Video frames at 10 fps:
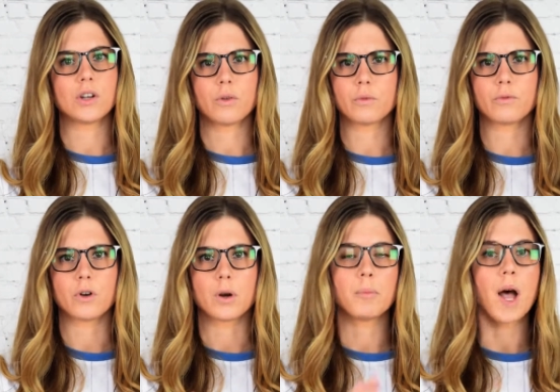you know,
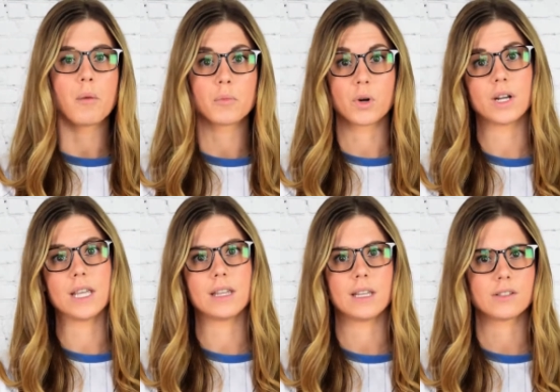for a pump or
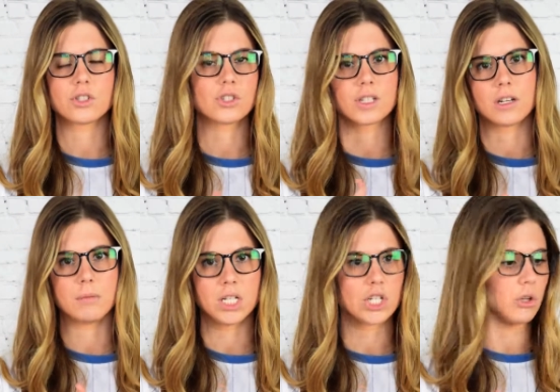anything, it's just going
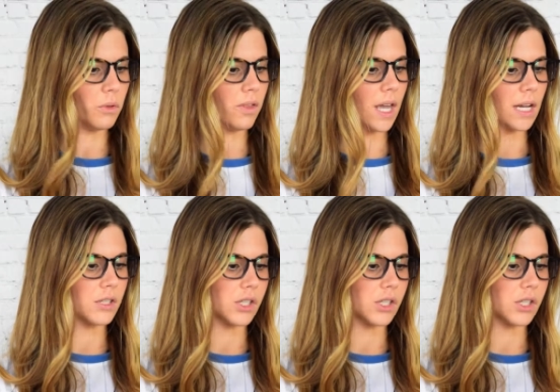to be too thick.